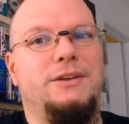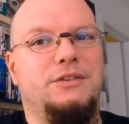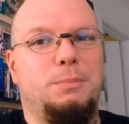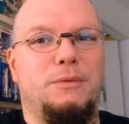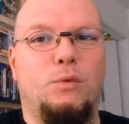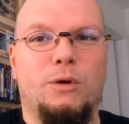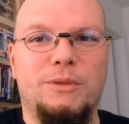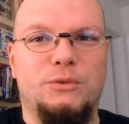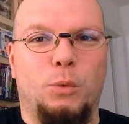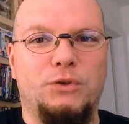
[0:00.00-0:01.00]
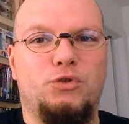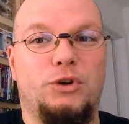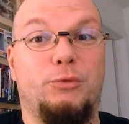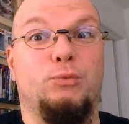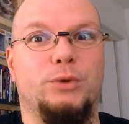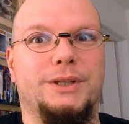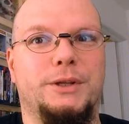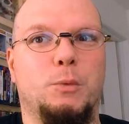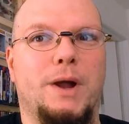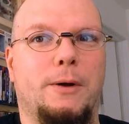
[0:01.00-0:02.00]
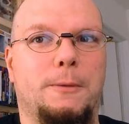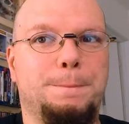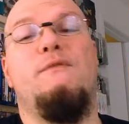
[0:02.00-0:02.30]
does it perform this one trick really well.